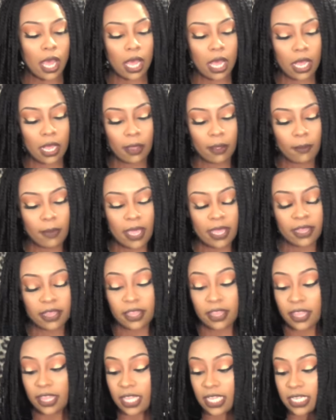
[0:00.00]
Um,
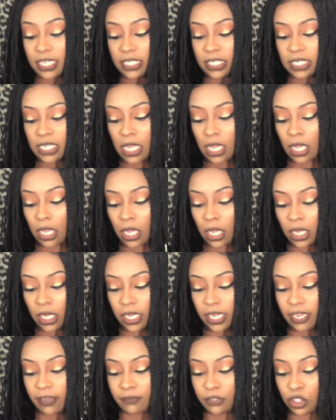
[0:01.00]
this
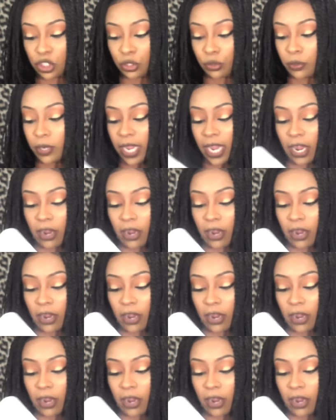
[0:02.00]
gives you